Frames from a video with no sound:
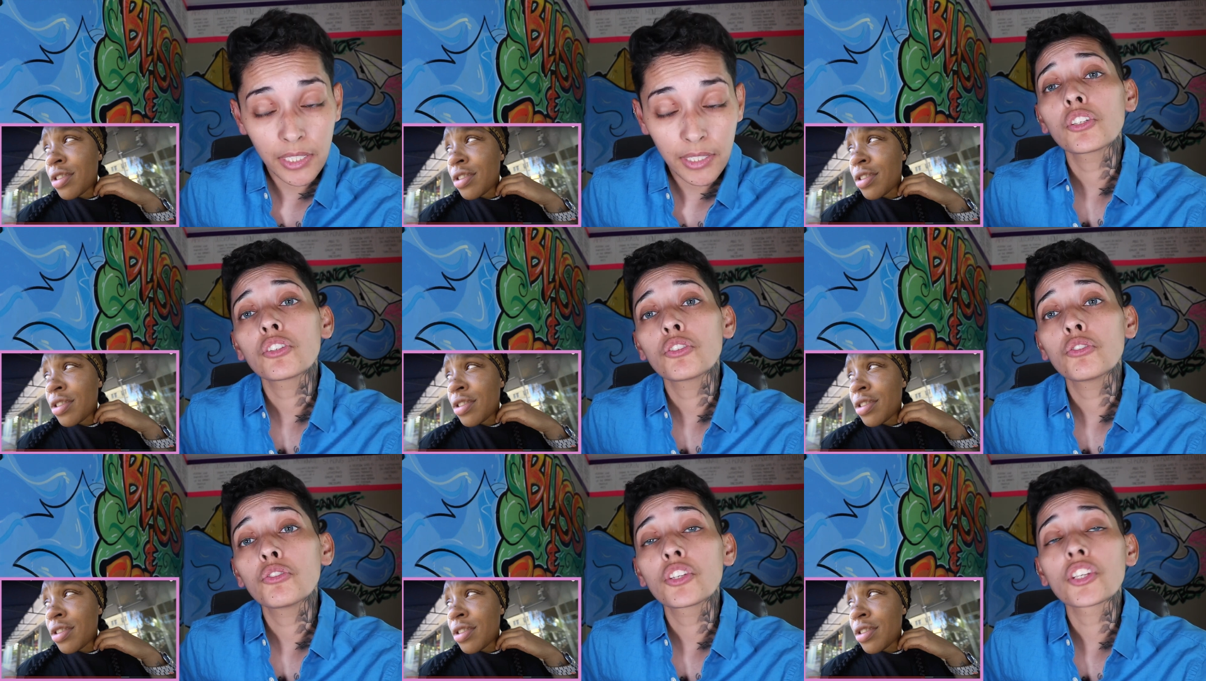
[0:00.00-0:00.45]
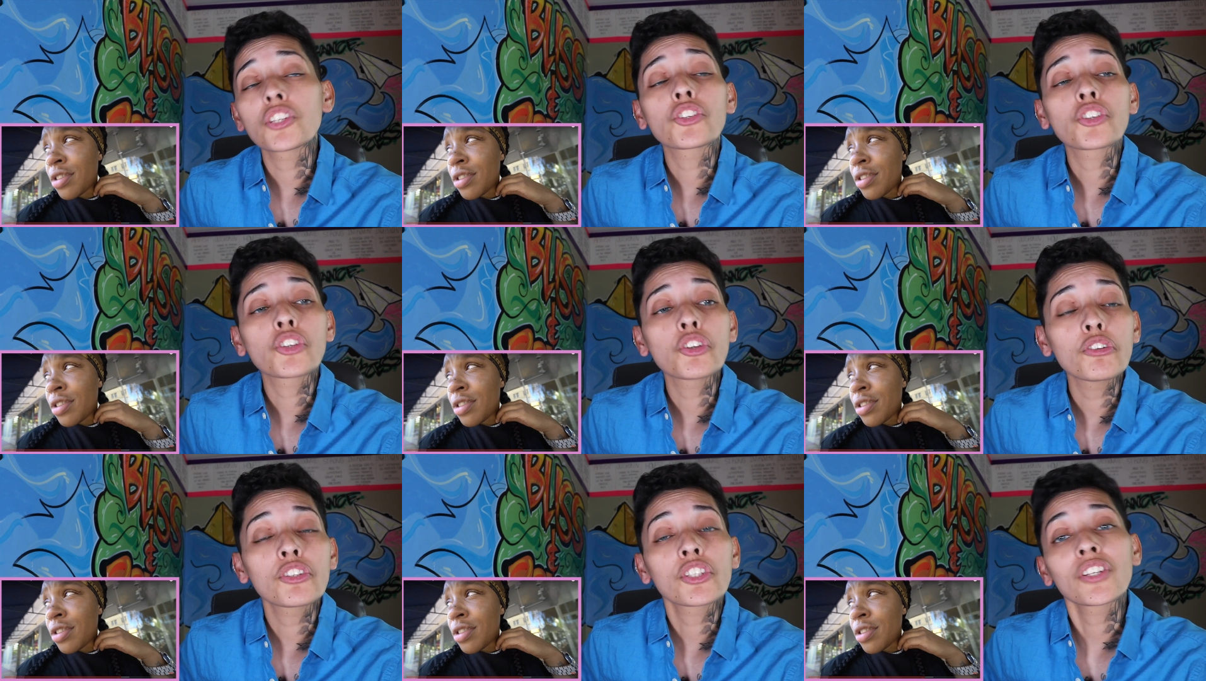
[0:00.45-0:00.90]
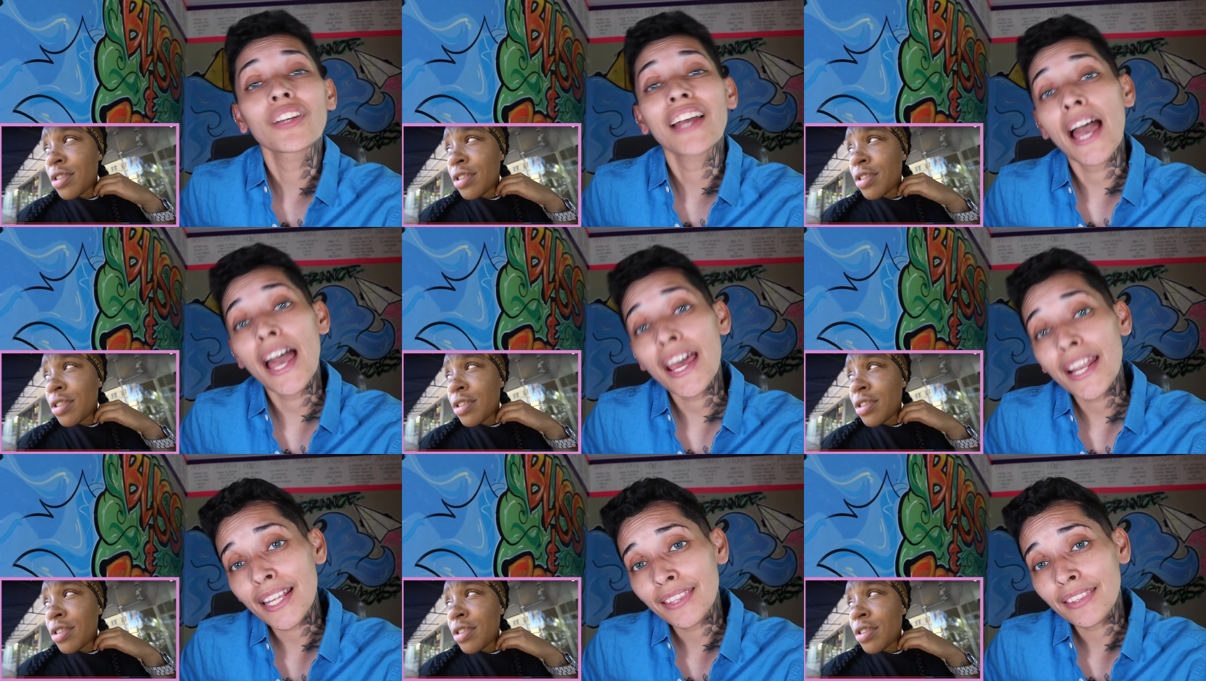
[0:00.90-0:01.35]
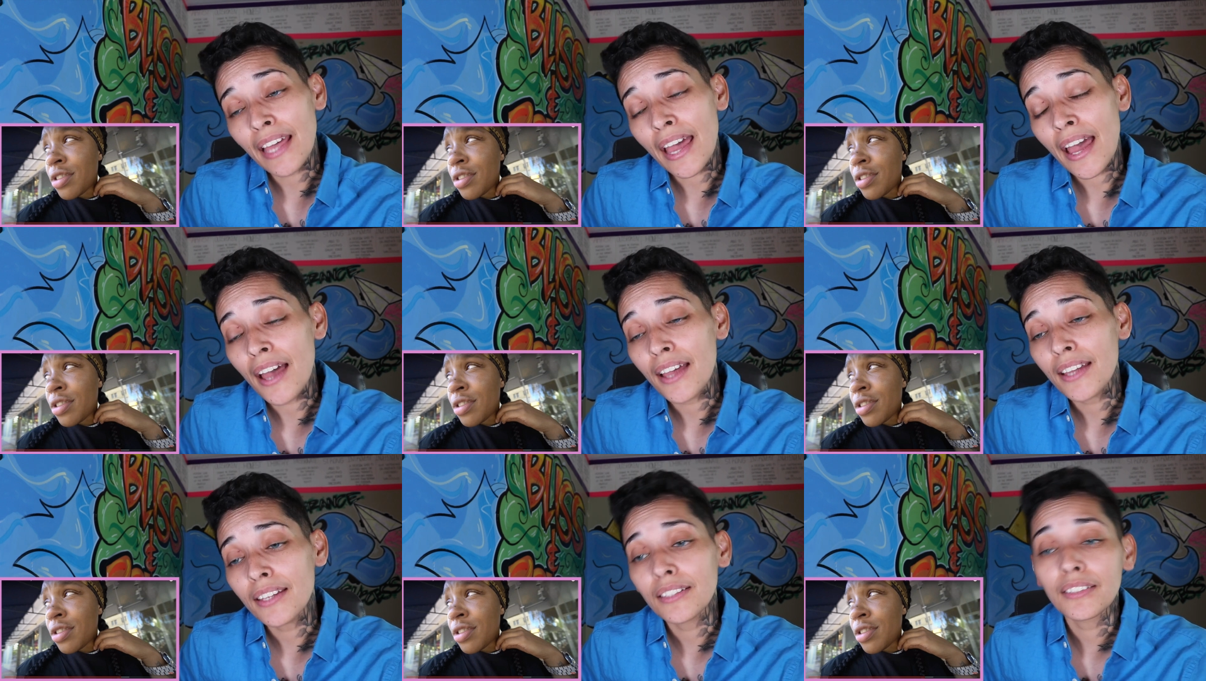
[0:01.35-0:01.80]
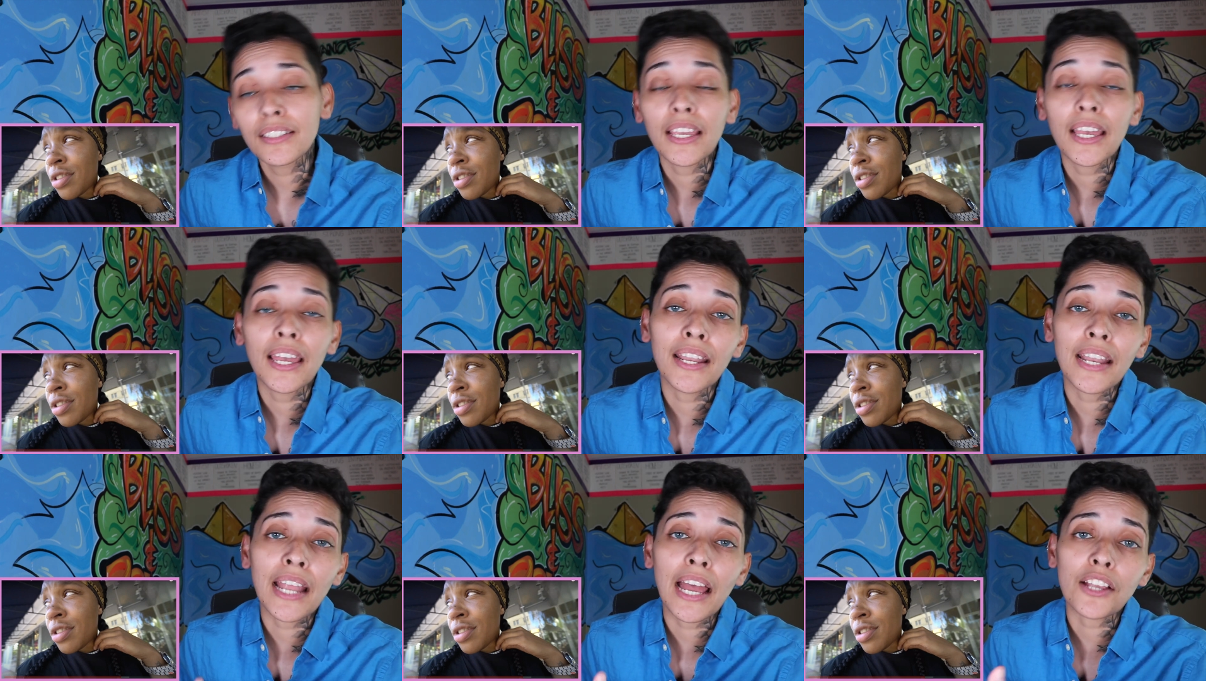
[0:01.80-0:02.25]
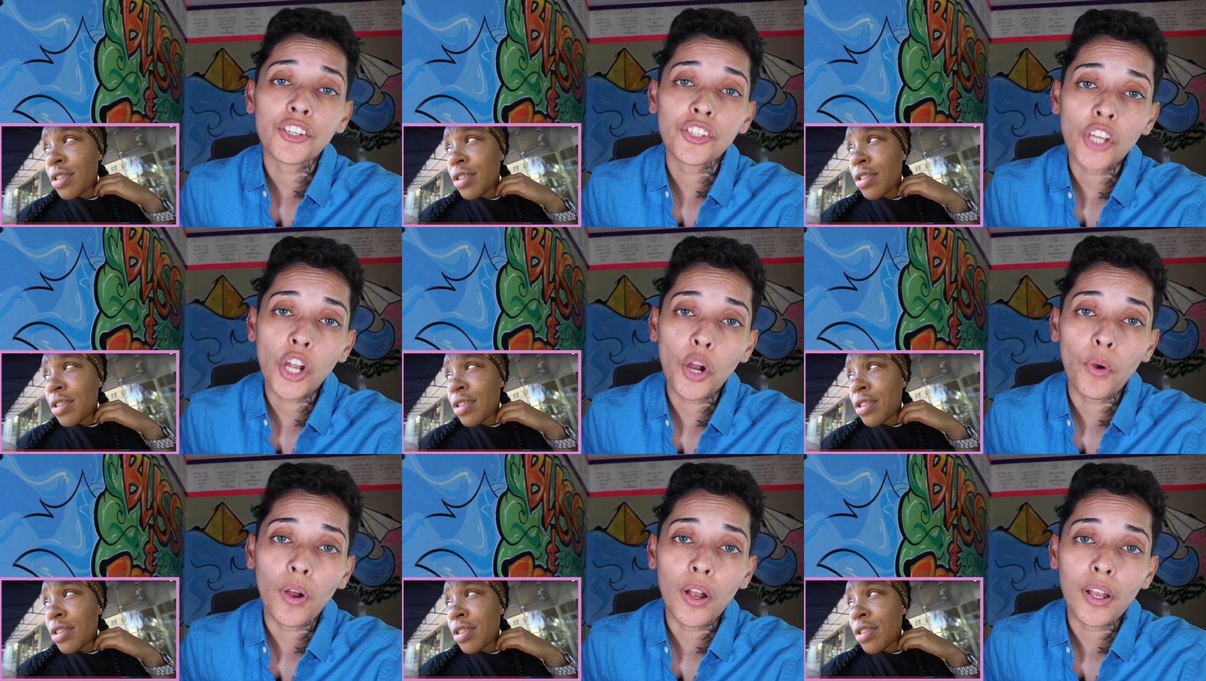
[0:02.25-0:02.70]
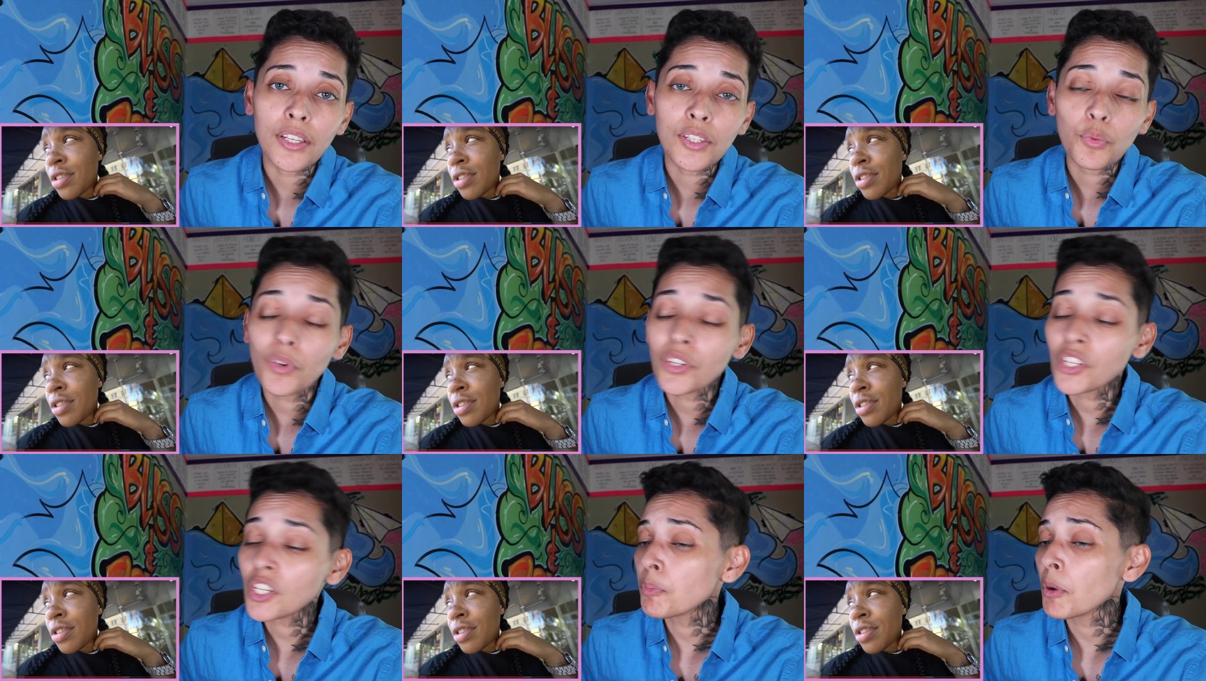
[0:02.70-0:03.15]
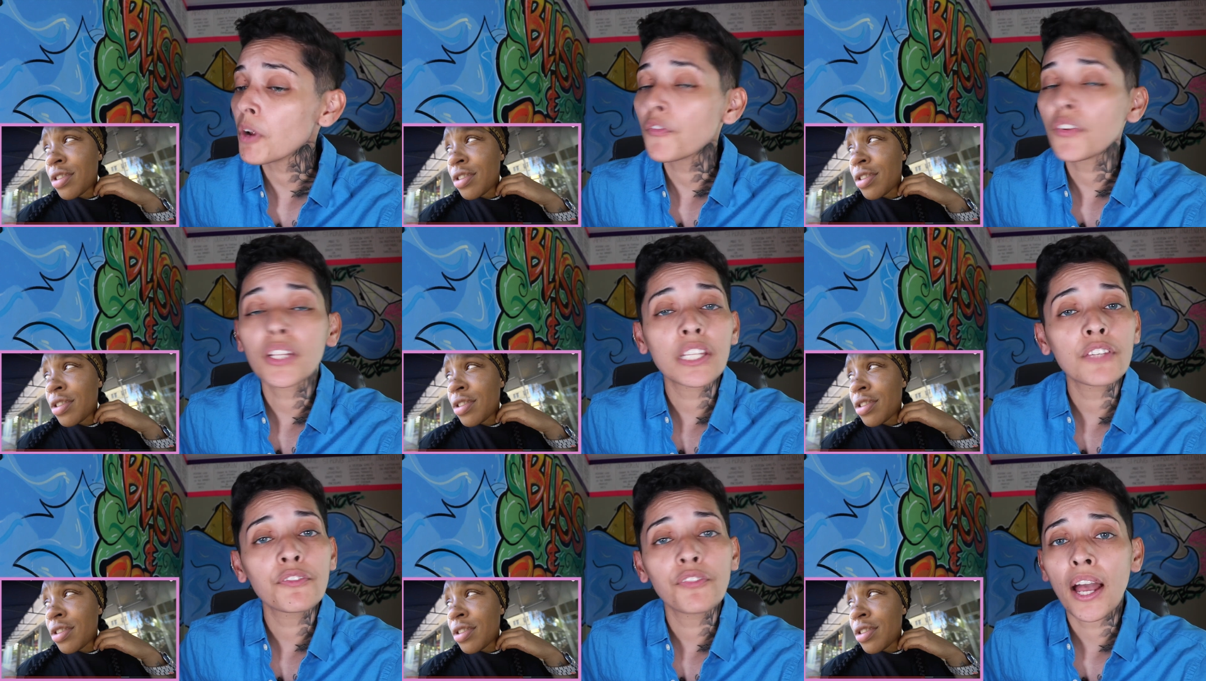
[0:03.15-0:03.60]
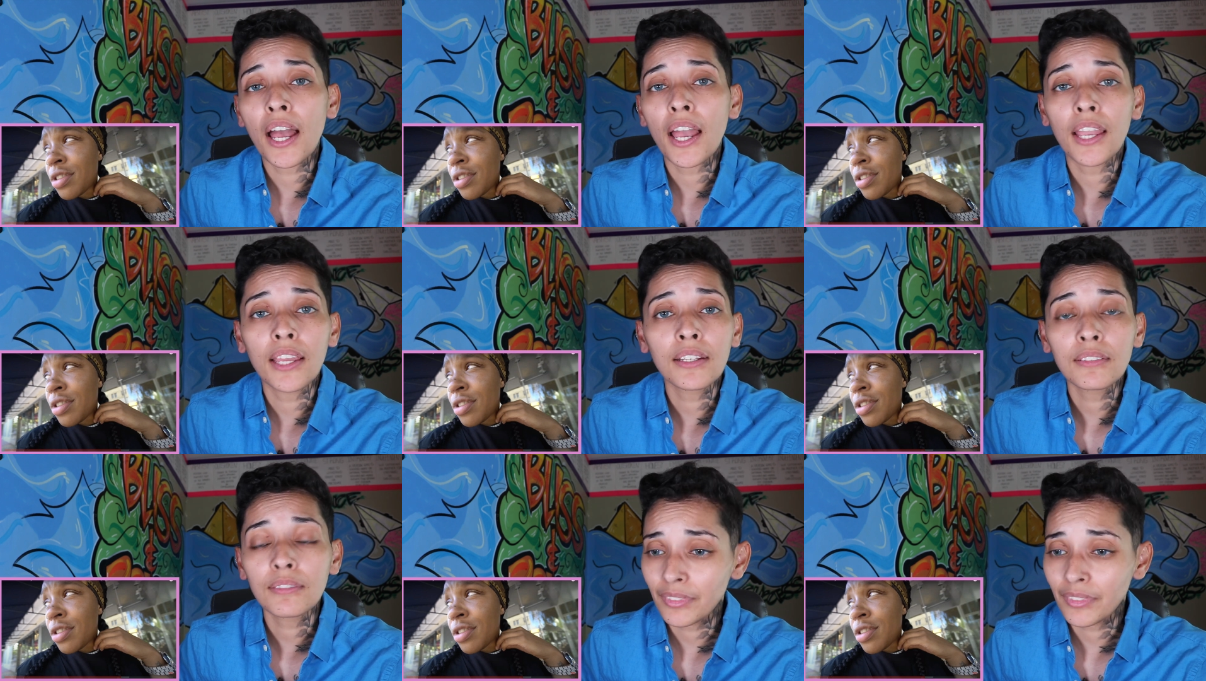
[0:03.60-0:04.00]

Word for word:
Speaker 1: You just choose to edit that and not show us, which is perfectly fine.